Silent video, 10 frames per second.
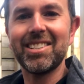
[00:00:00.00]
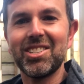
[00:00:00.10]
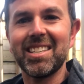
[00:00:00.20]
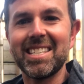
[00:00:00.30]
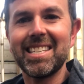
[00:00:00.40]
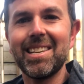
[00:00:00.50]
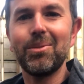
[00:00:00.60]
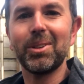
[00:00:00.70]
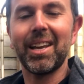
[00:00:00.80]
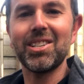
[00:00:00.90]
just to see the
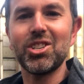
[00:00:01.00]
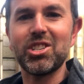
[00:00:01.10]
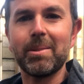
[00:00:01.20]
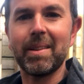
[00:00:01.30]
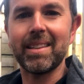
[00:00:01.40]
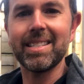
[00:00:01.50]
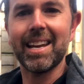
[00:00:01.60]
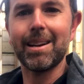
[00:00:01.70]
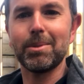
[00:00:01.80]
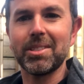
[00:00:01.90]
relationship that these
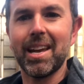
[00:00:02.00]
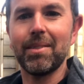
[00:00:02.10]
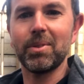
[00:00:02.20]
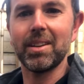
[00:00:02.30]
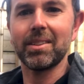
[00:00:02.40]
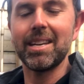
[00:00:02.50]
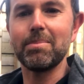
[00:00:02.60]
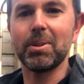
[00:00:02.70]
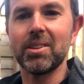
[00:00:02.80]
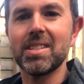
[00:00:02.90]
animals have with their
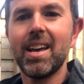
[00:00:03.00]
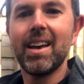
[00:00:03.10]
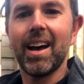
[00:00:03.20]
keepers.